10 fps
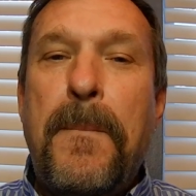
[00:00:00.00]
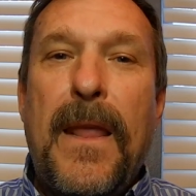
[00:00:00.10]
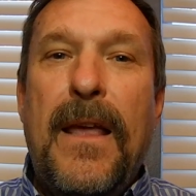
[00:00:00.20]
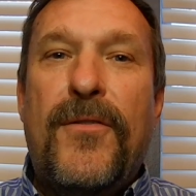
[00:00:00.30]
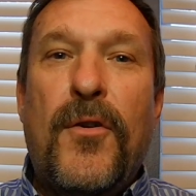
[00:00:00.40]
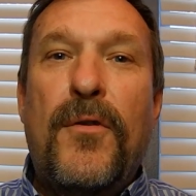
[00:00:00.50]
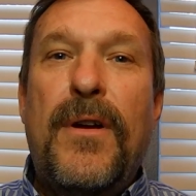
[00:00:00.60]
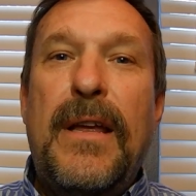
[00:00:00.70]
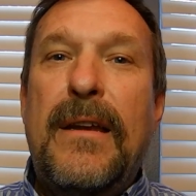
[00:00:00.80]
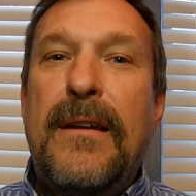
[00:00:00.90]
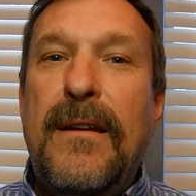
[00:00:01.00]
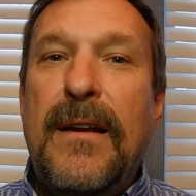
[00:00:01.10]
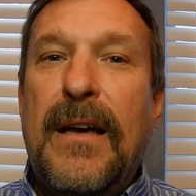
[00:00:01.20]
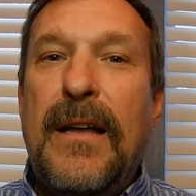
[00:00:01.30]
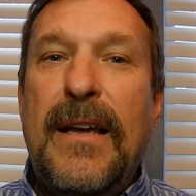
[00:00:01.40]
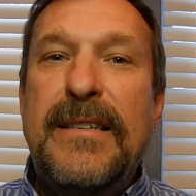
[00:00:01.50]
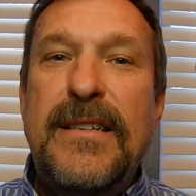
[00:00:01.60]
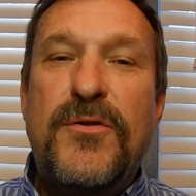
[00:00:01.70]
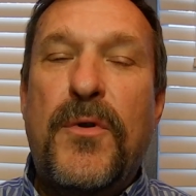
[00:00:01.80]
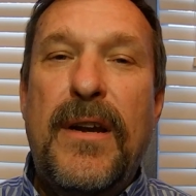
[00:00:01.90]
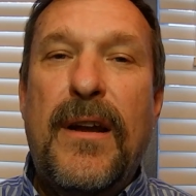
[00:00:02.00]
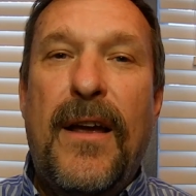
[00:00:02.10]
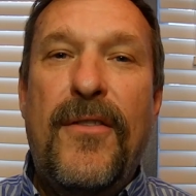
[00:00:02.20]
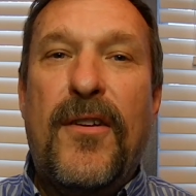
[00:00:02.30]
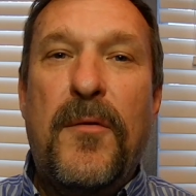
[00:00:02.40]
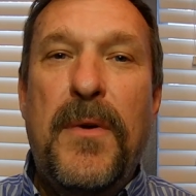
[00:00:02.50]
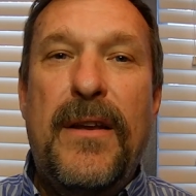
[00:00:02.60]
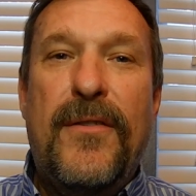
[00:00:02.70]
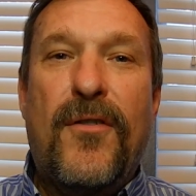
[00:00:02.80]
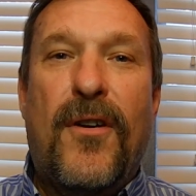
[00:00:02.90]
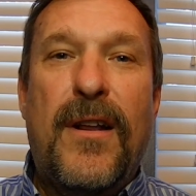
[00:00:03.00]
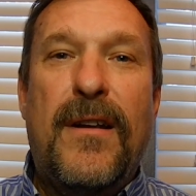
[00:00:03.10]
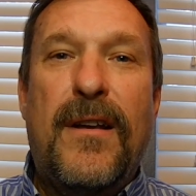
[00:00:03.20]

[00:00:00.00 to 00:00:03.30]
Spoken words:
So in 1929, the committee started